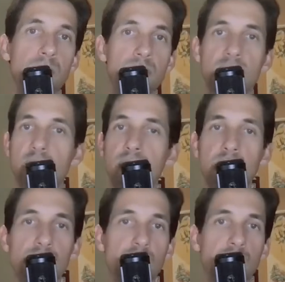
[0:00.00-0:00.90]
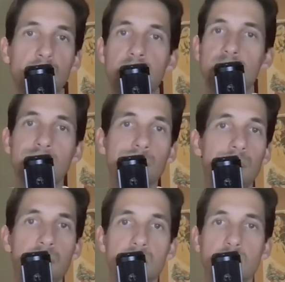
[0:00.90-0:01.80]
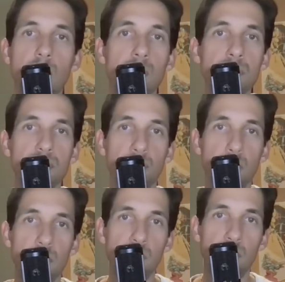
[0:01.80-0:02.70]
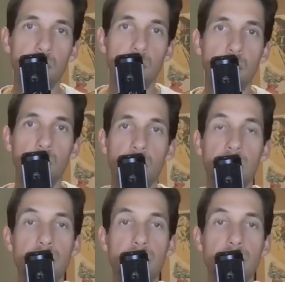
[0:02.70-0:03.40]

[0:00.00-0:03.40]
The DVD generated tons of money, right?